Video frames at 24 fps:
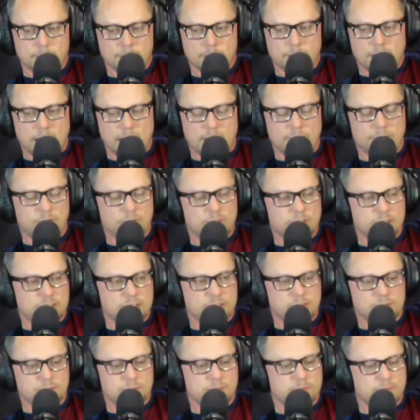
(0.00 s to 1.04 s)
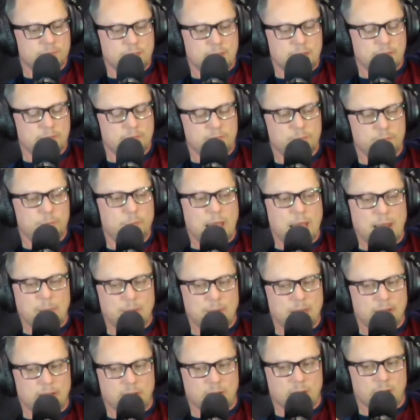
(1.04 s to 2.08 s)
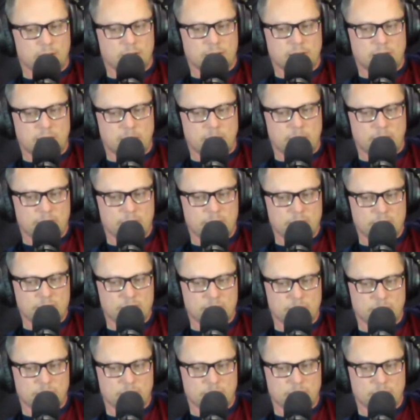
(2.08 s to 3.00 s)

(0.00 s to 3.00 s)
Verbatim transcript: I've back pain all the time. I've mentioned it